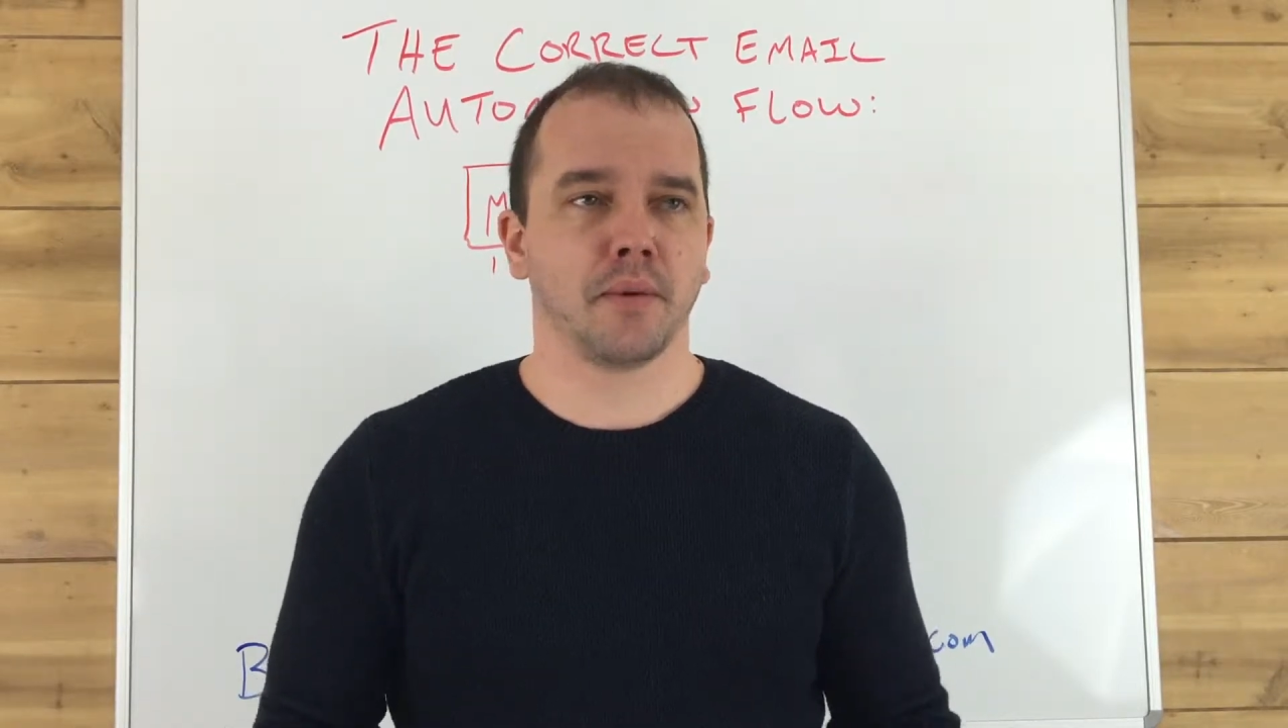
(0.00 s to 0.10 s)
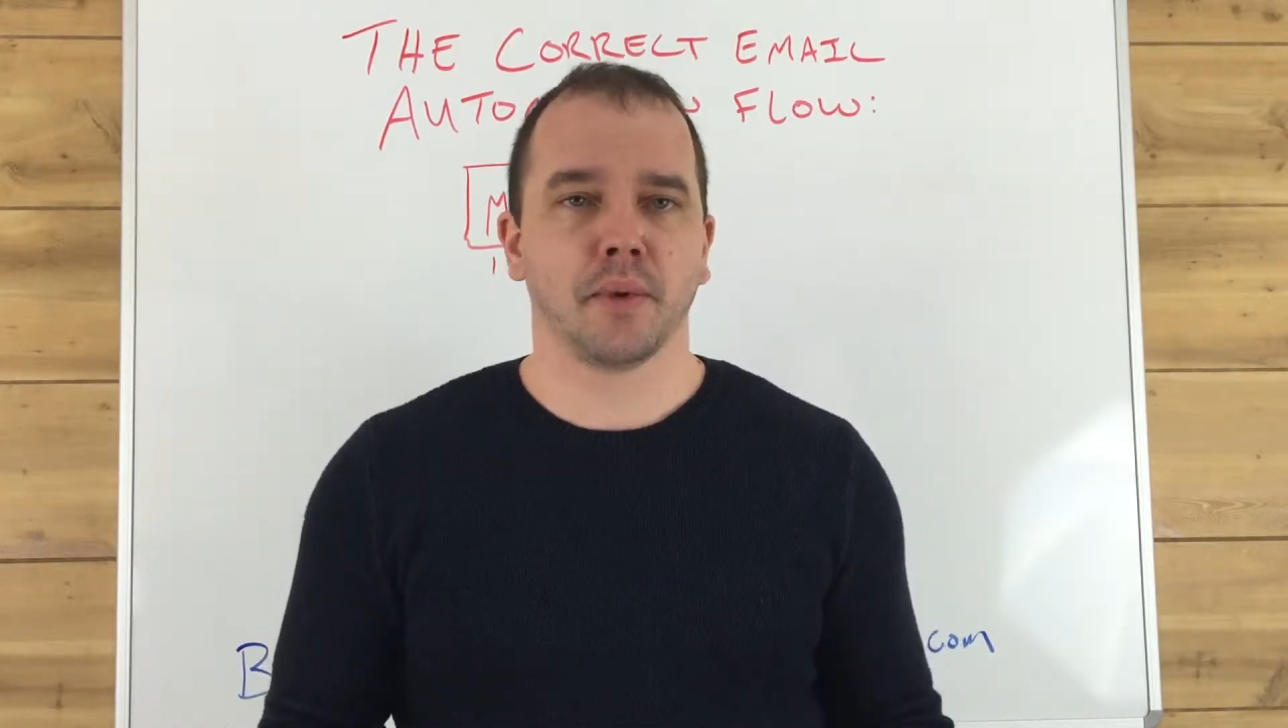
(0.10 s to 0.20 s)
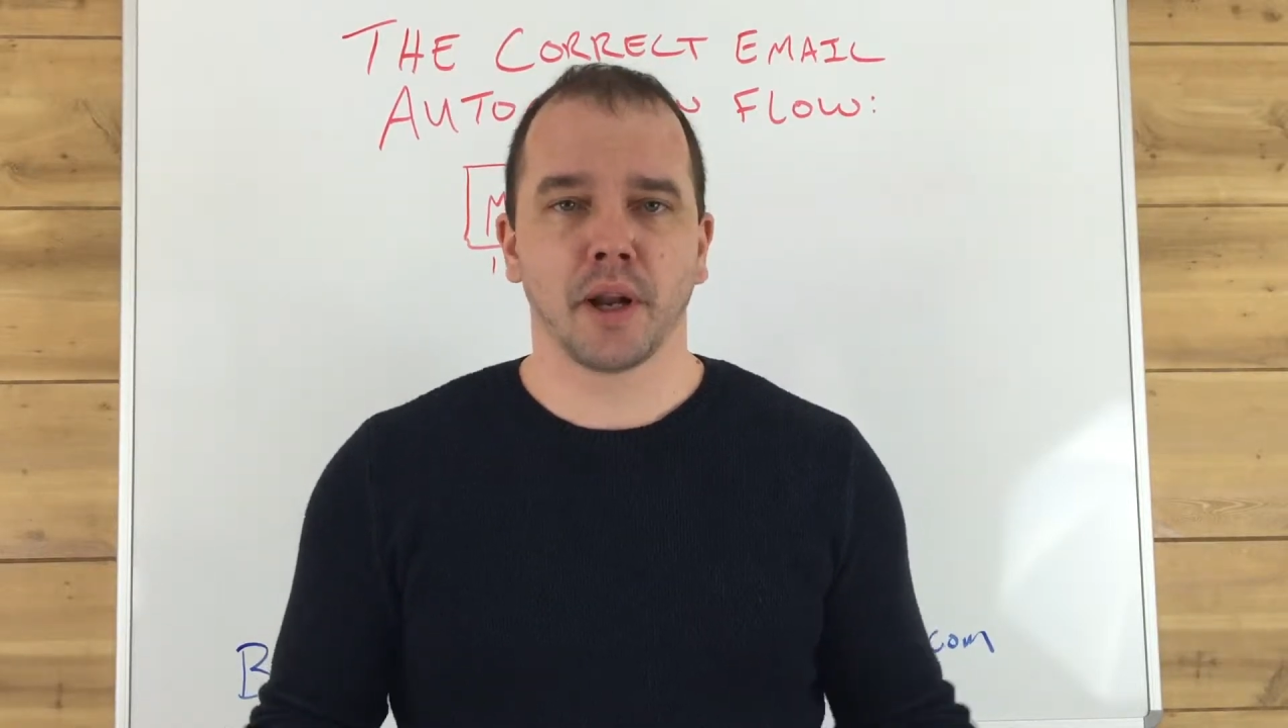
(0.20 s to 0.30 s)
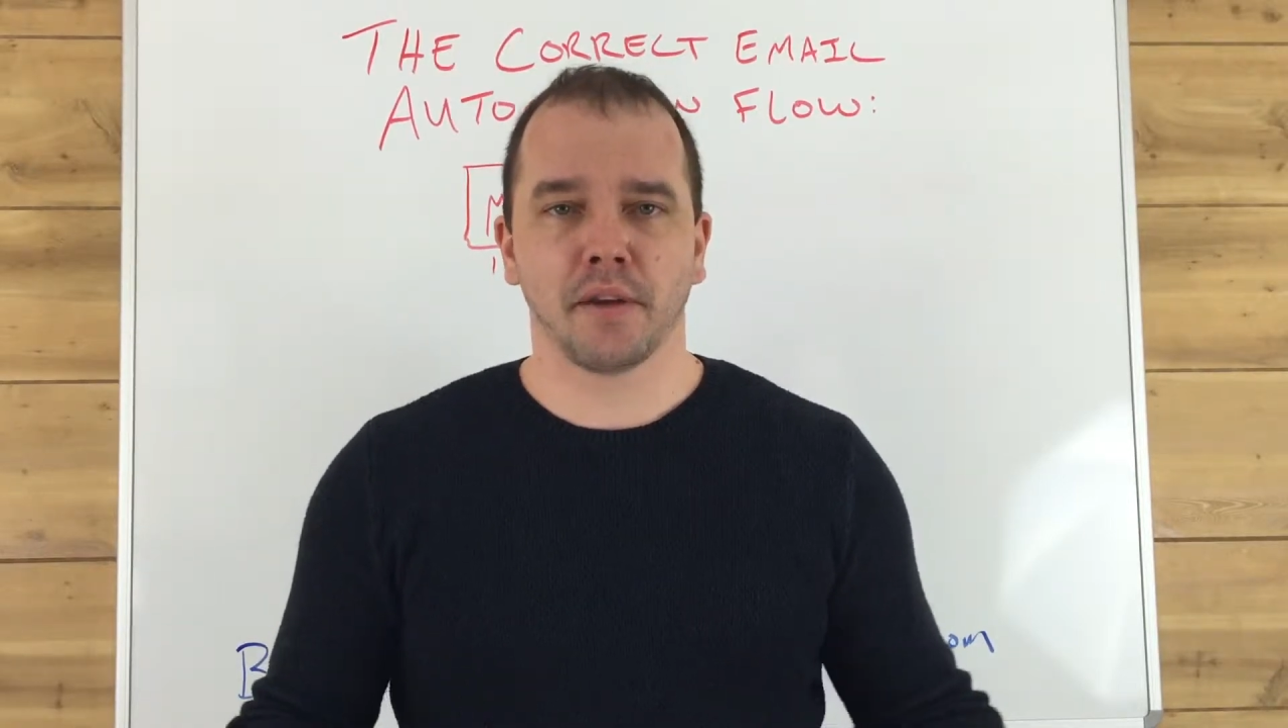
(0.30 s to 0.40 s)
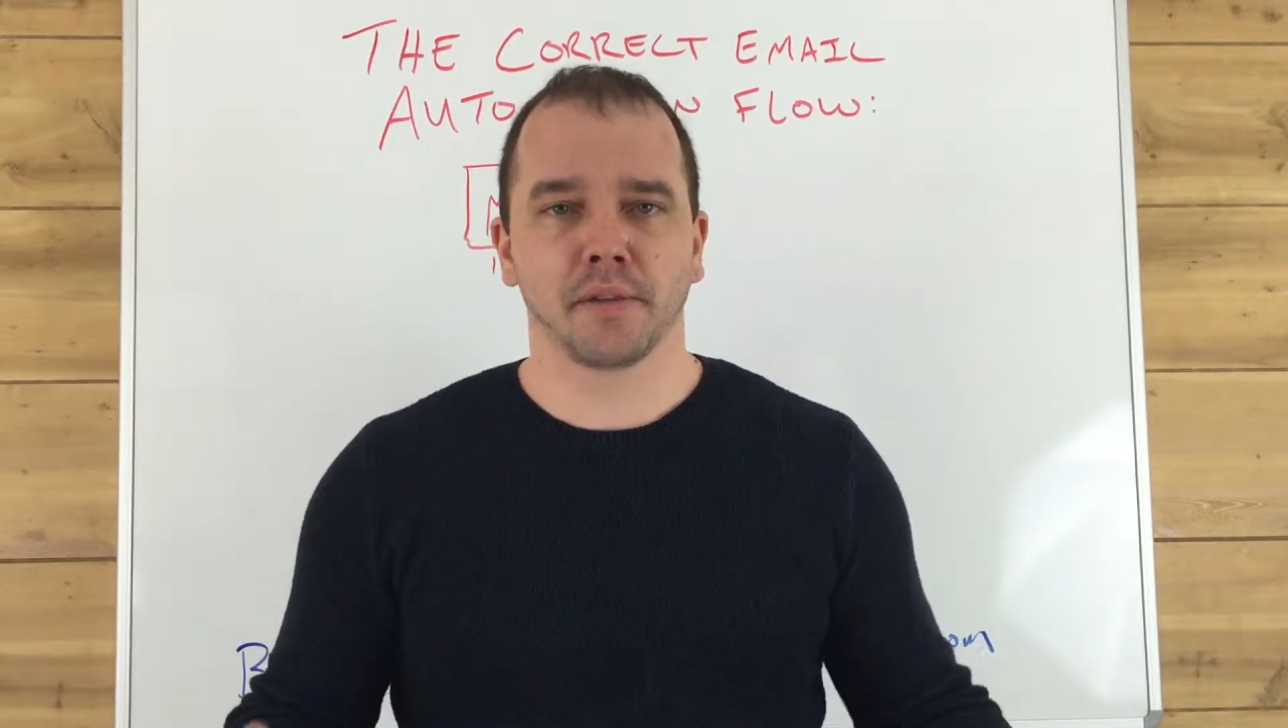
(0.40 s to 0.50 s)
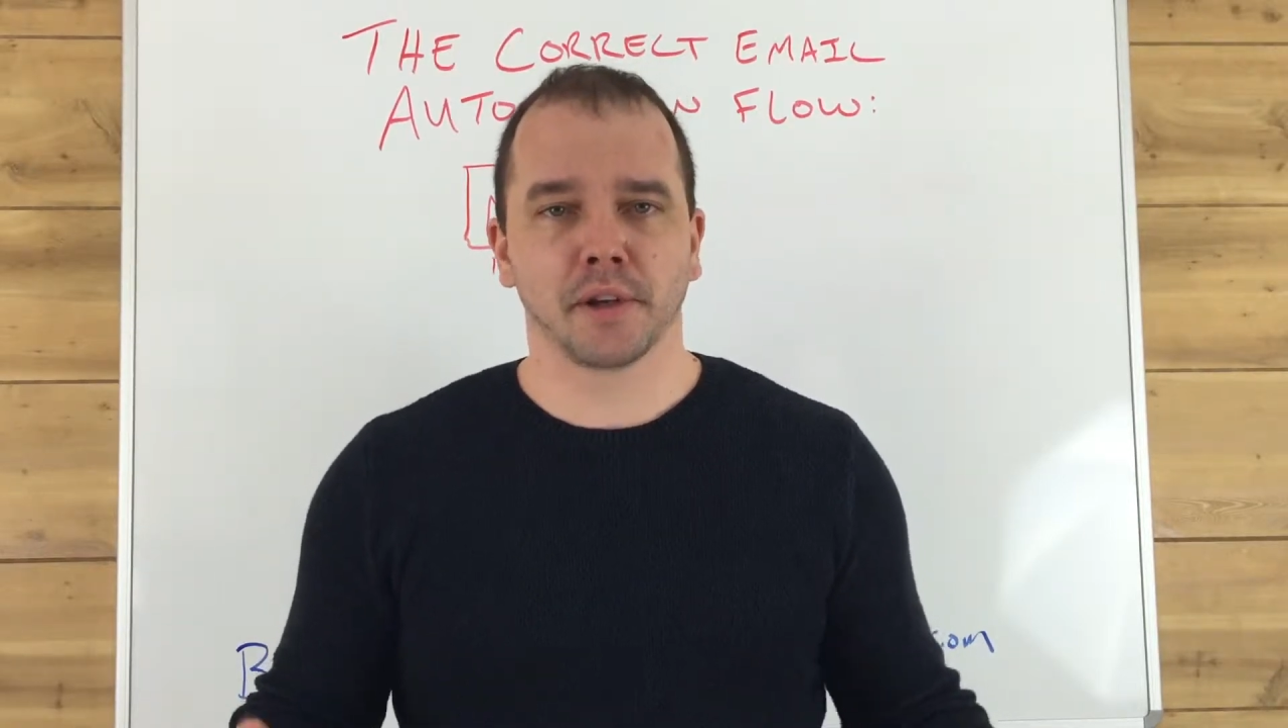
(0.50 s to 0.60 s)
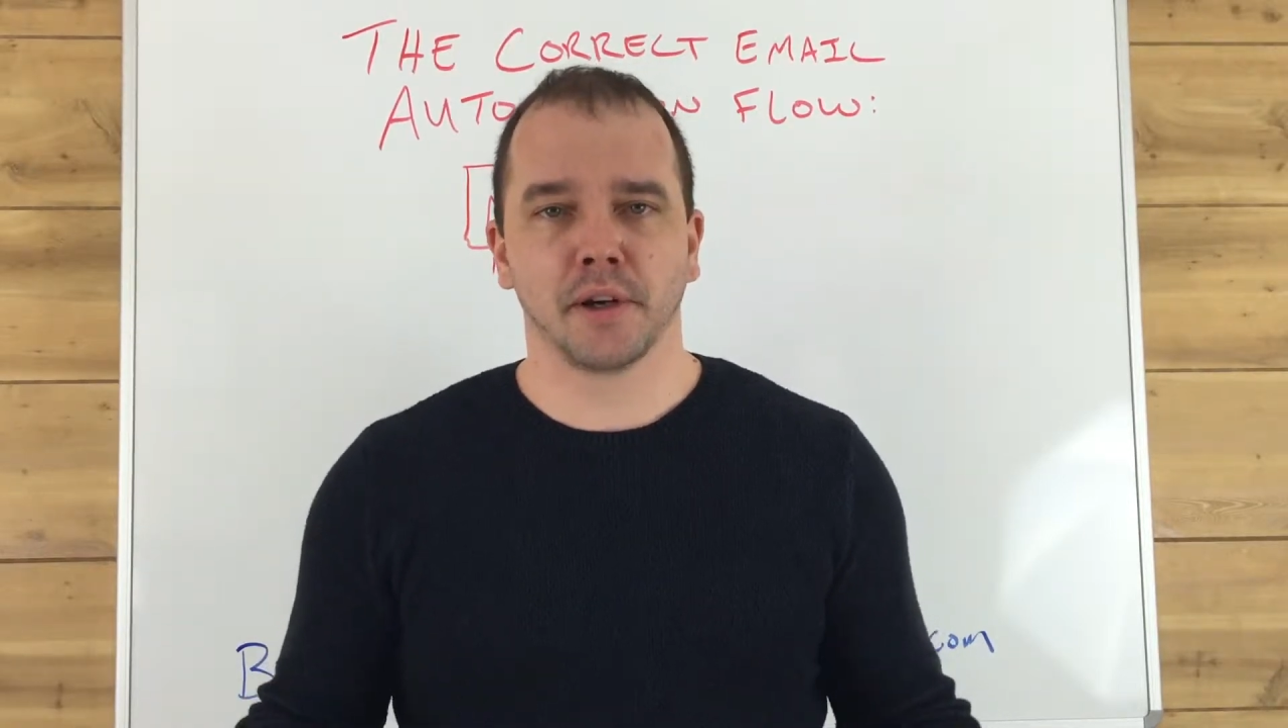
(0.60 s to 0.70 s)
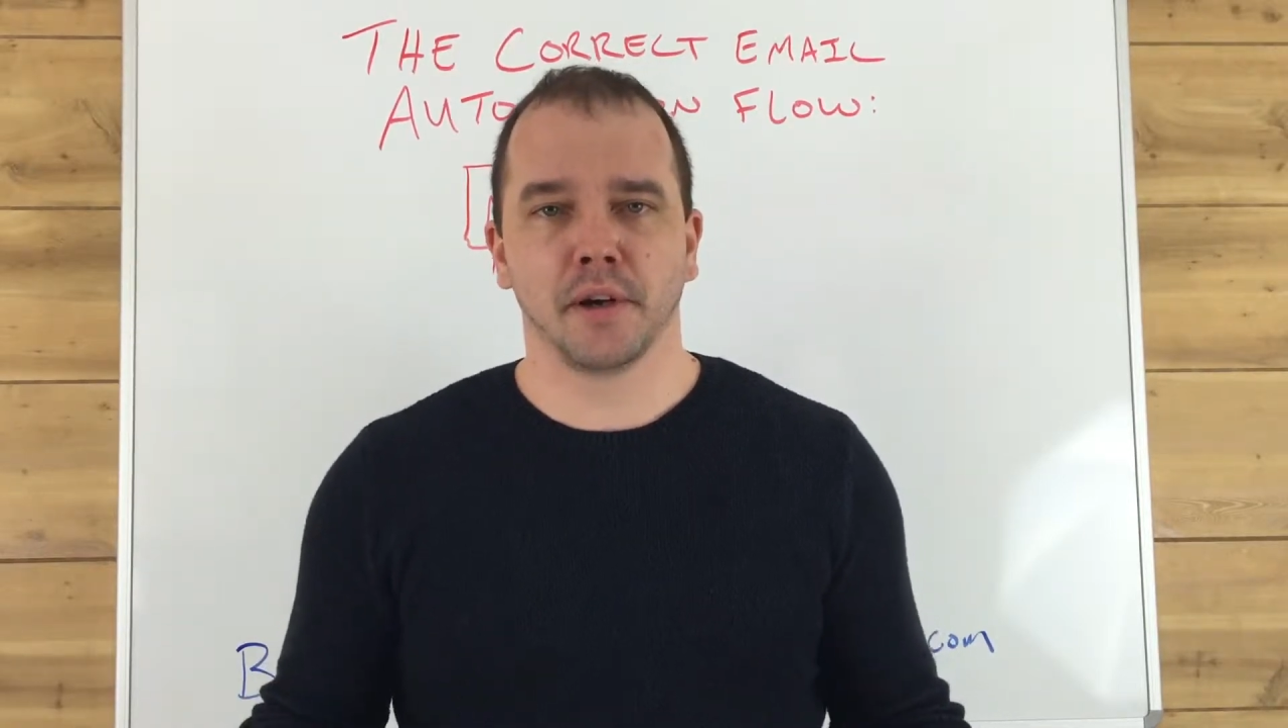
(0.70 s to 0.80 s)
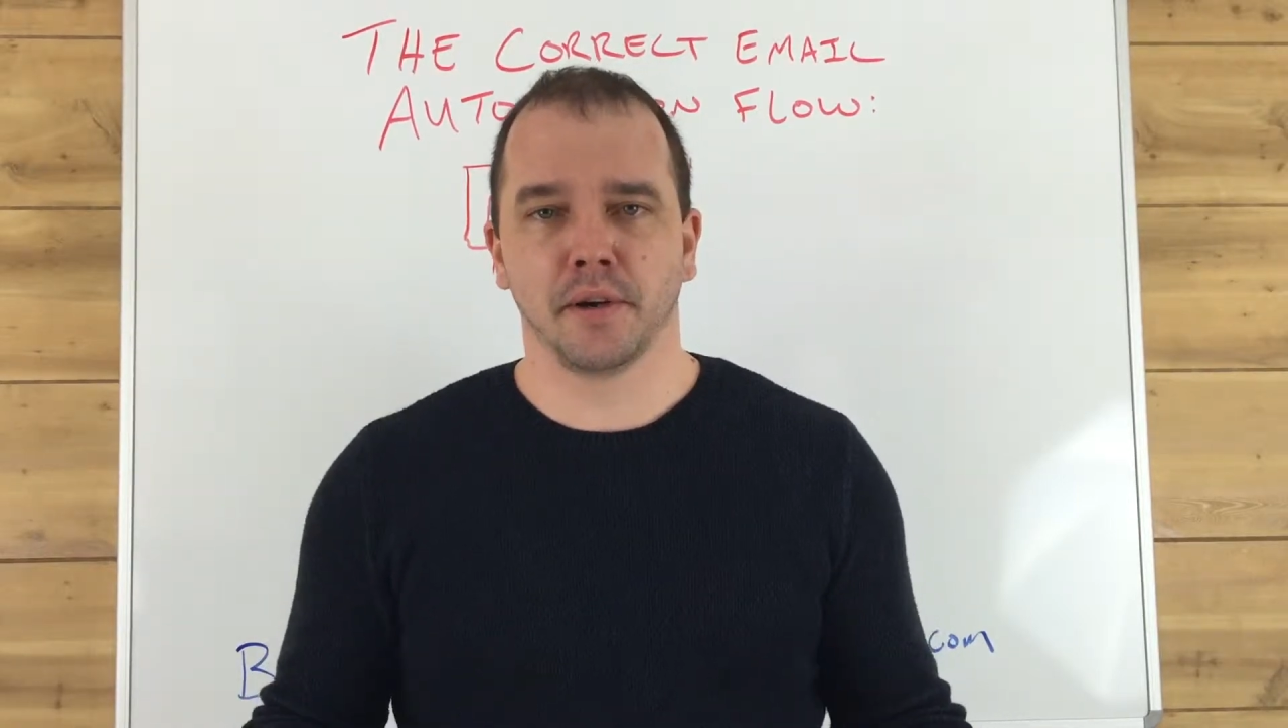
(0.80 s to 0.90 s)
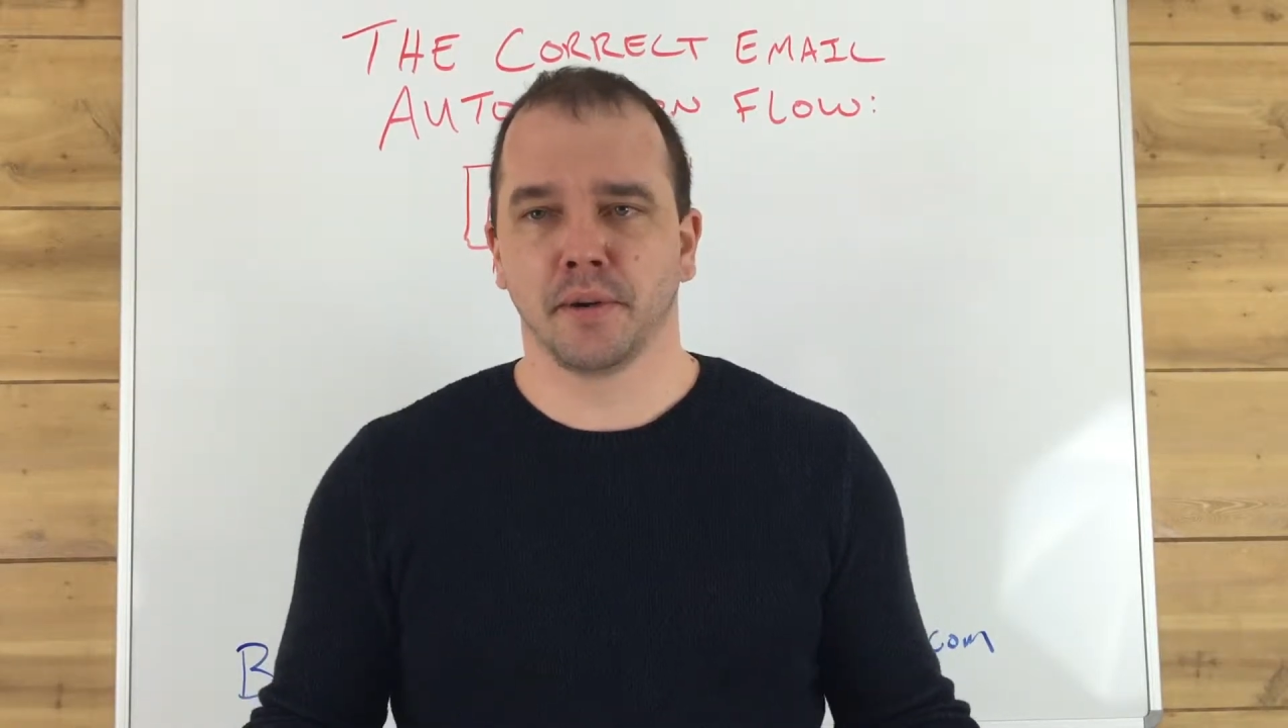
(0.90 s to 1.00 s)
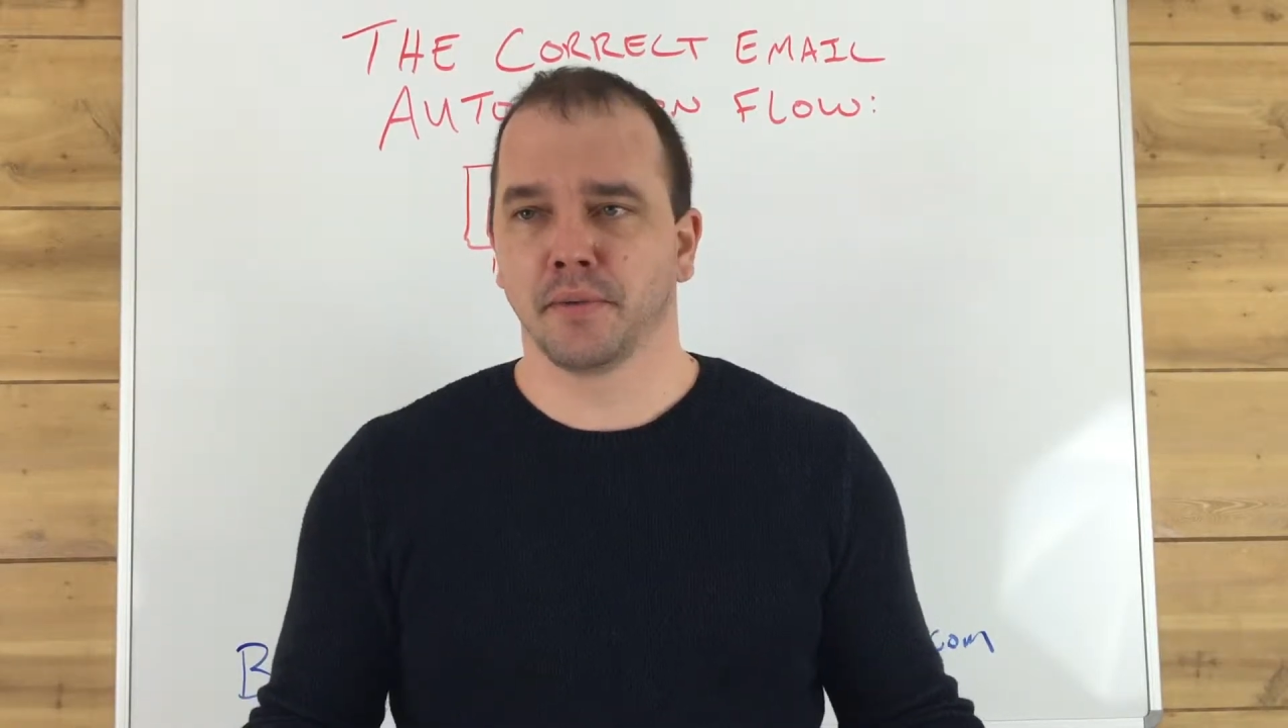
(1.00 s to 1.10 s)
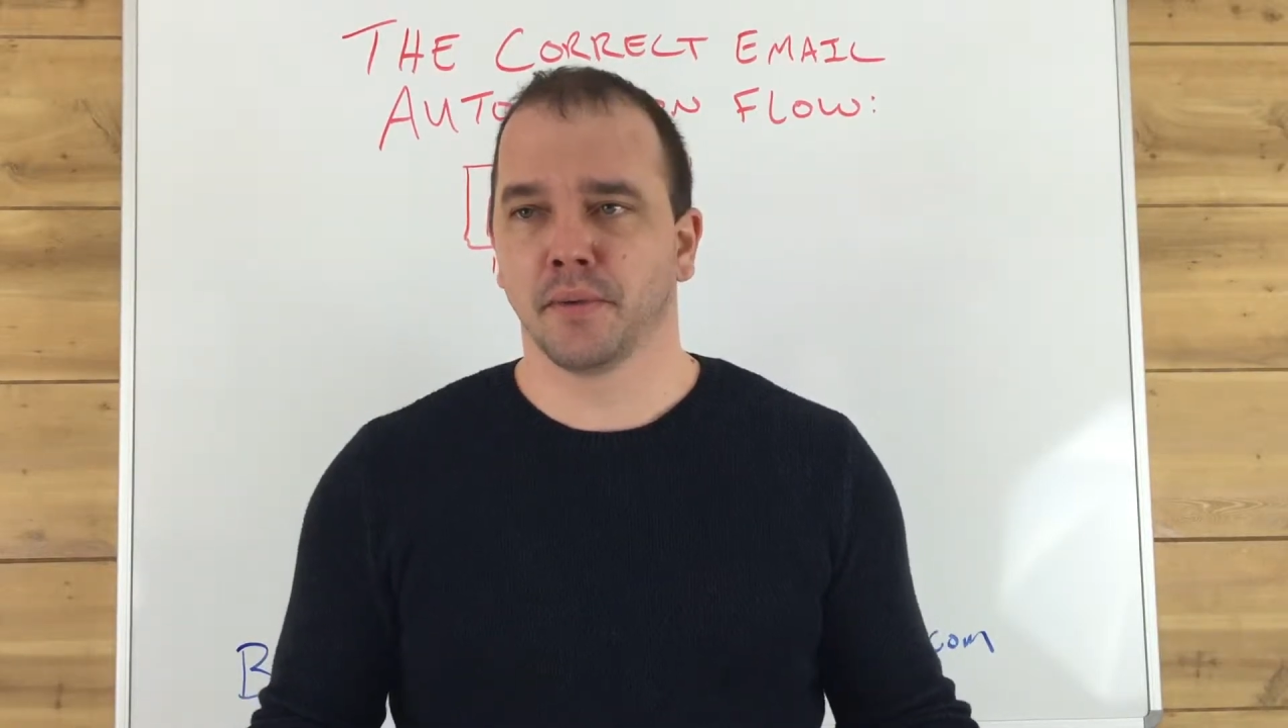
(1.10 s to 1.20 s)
what I've learned,